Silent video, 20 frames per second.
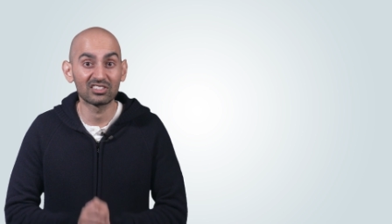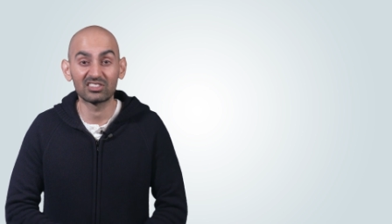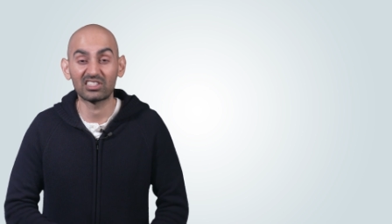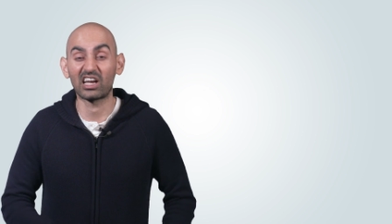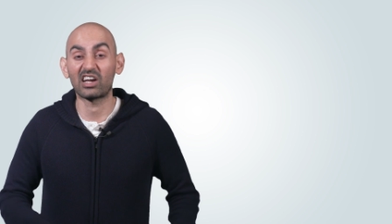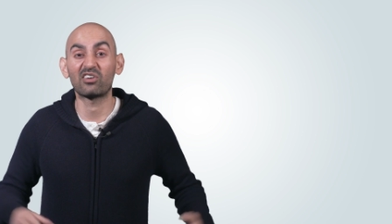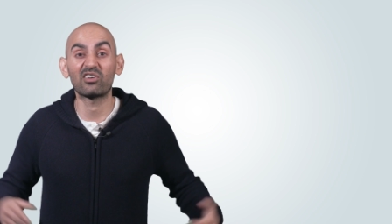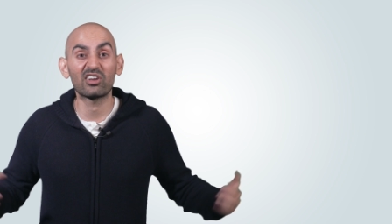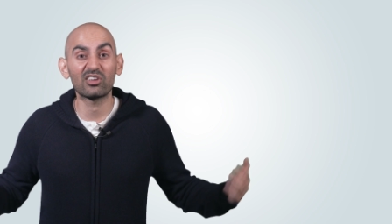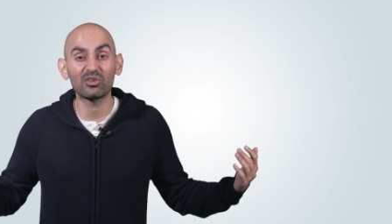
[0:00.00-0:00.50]

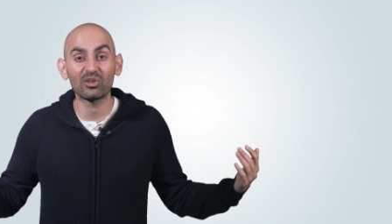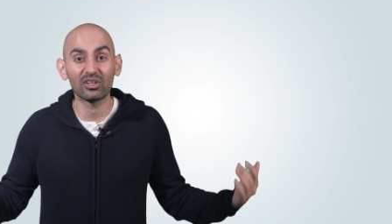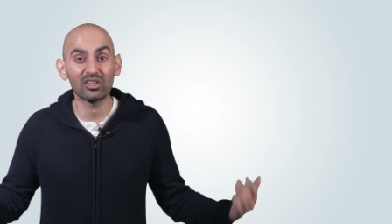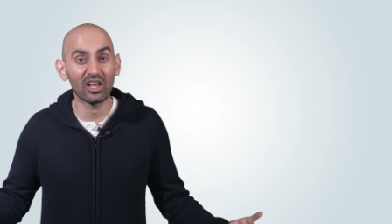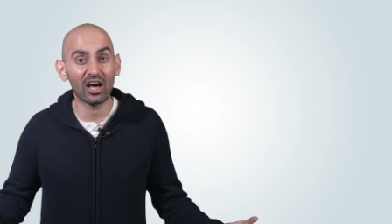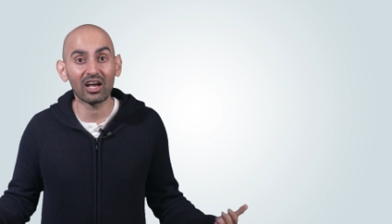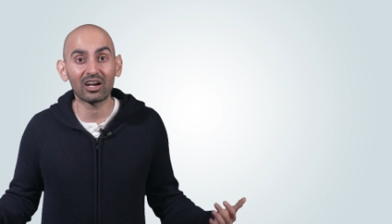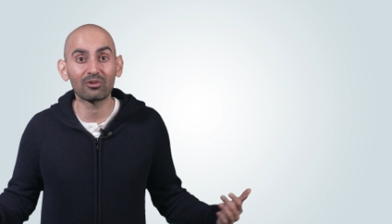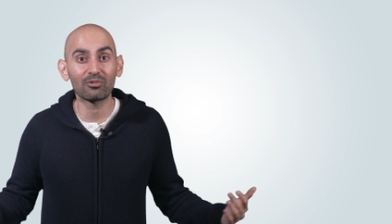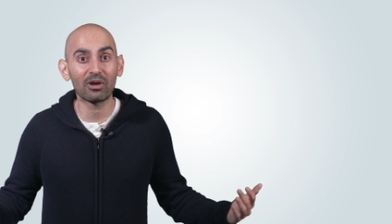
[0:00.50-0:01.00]
generate you a
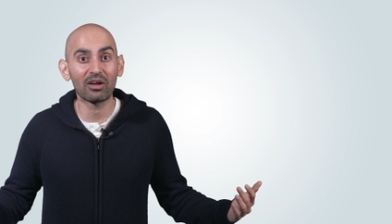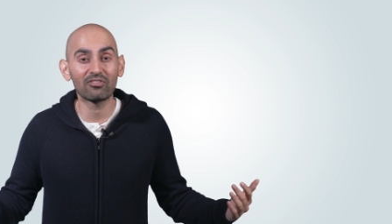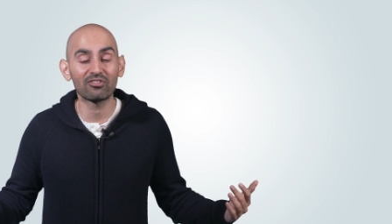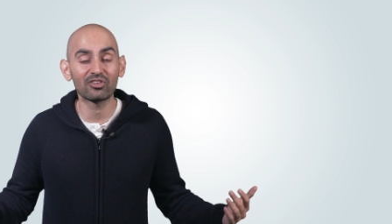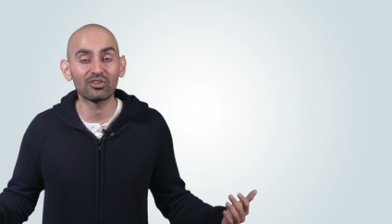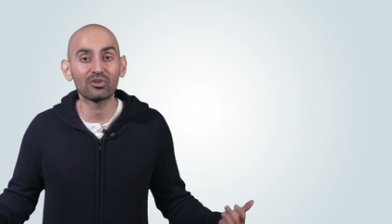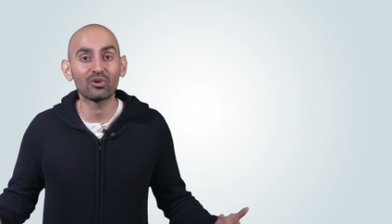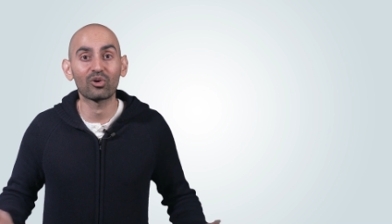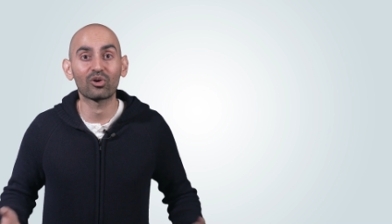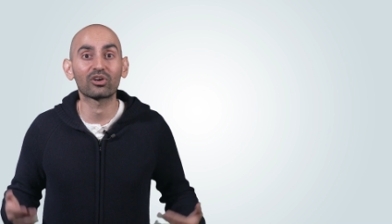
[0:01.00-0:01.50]
lot of
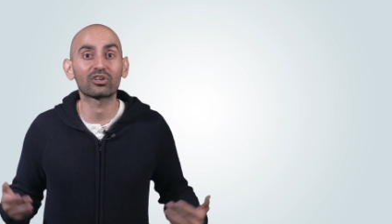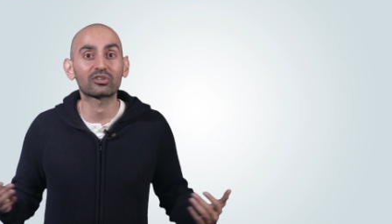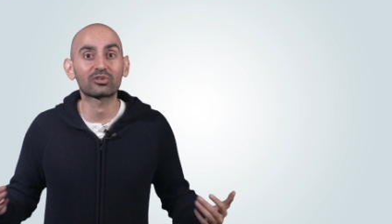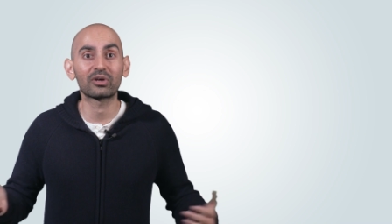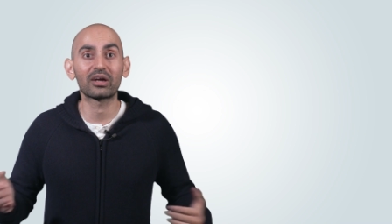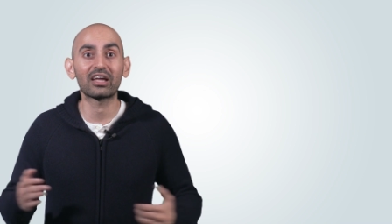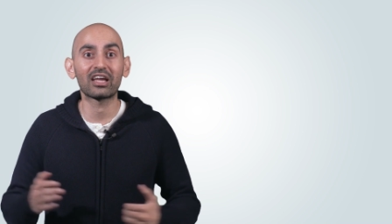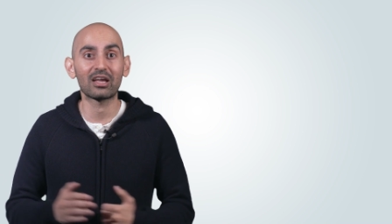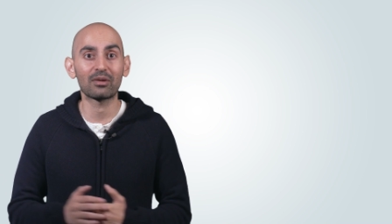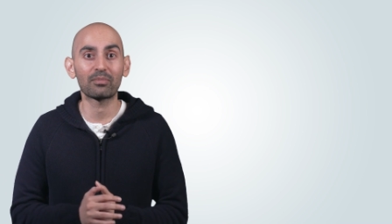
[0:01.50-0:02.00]
revenue, or
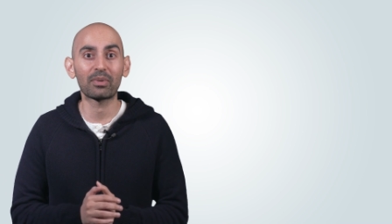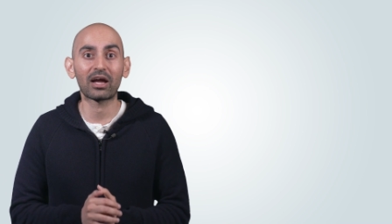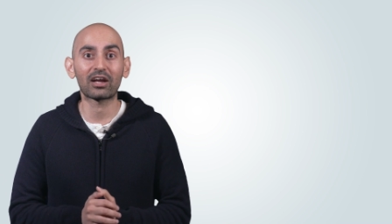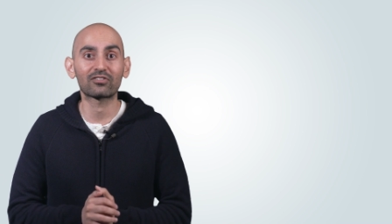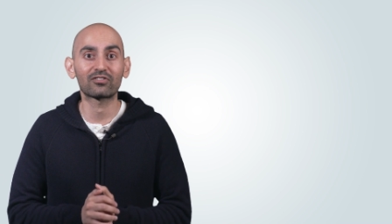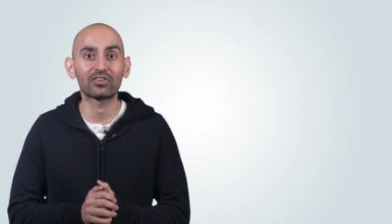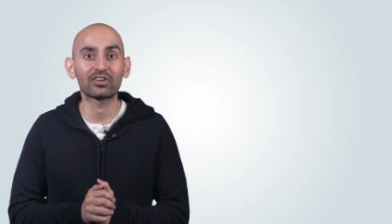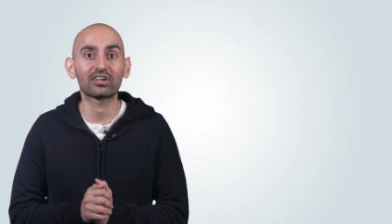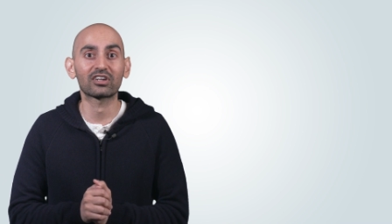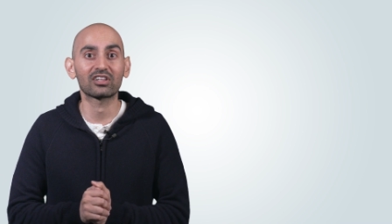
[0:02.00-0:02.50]
create
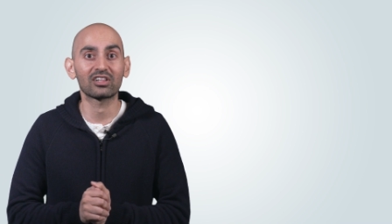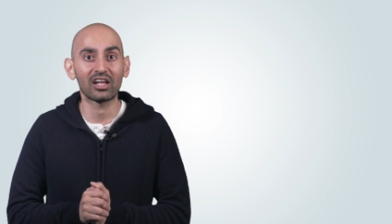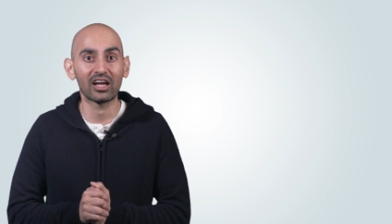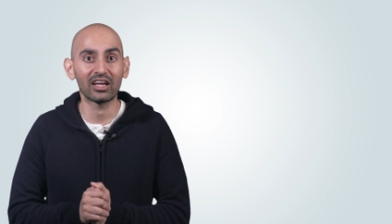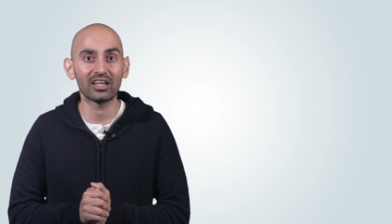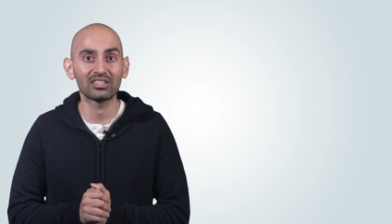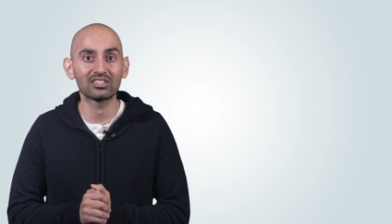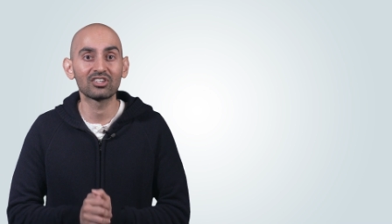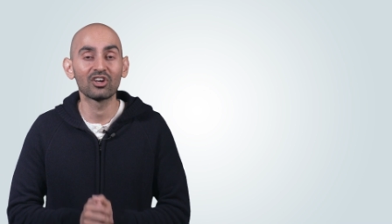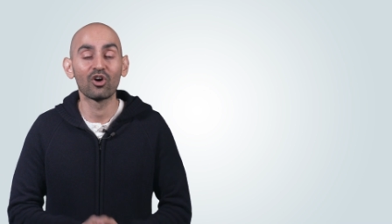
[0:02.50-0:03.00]
impact for your
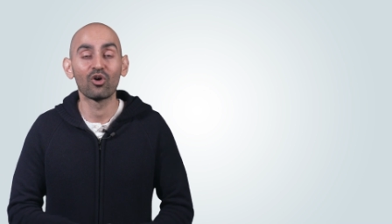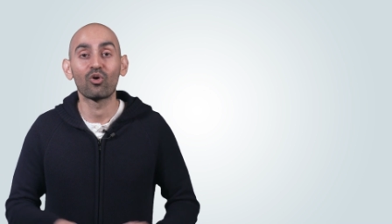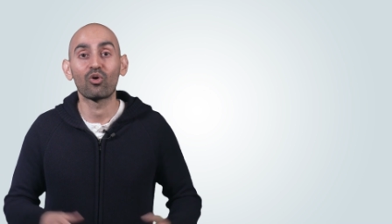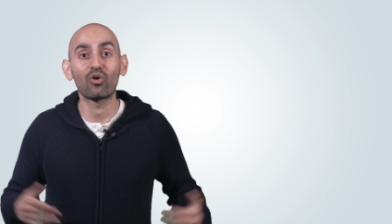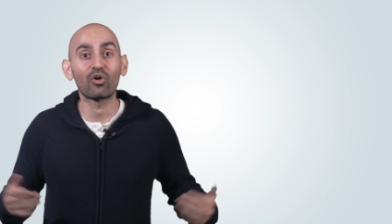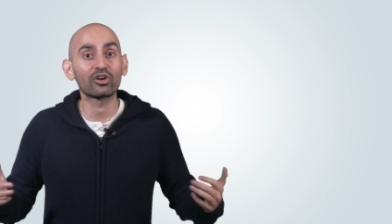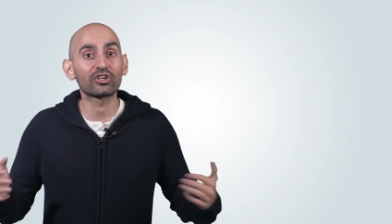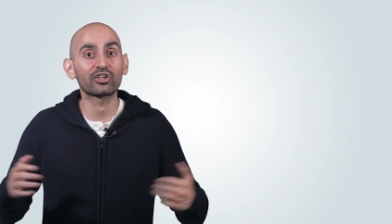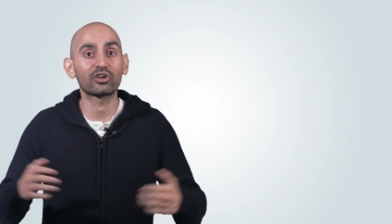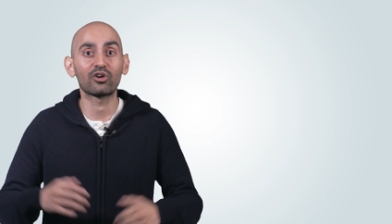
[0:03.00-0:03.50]
clients
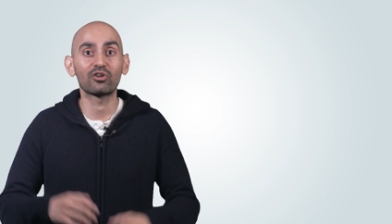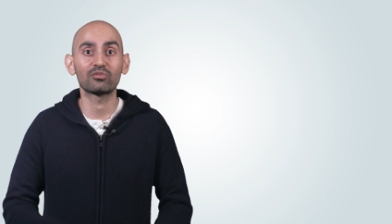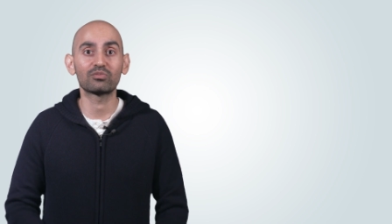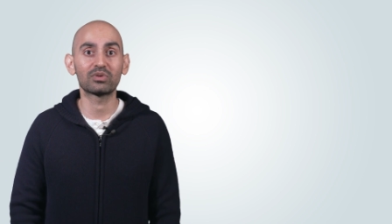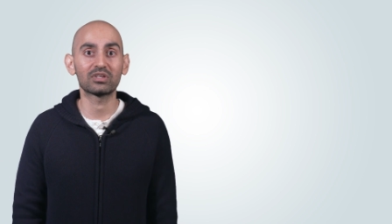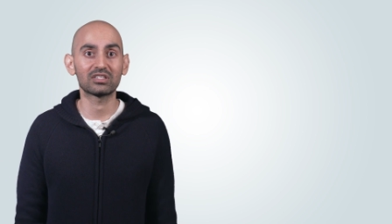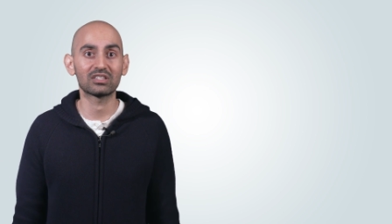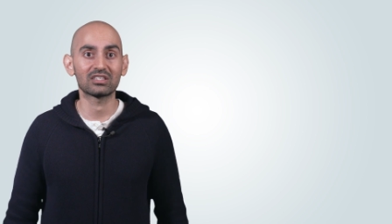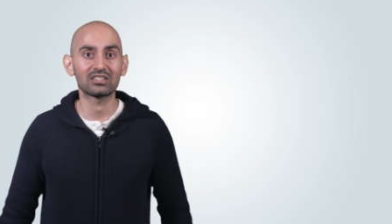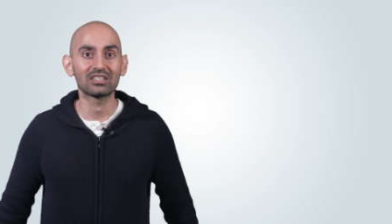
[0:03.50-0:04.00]
or your own
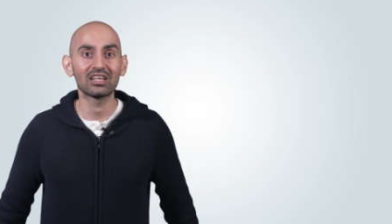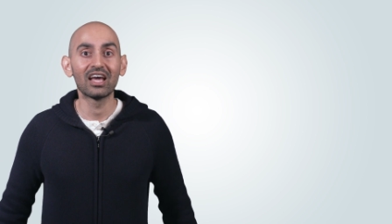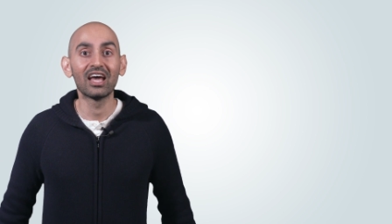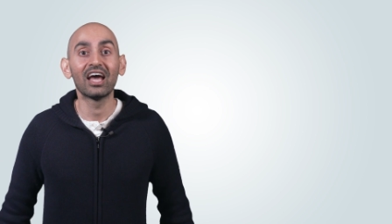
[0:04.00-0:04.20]
business,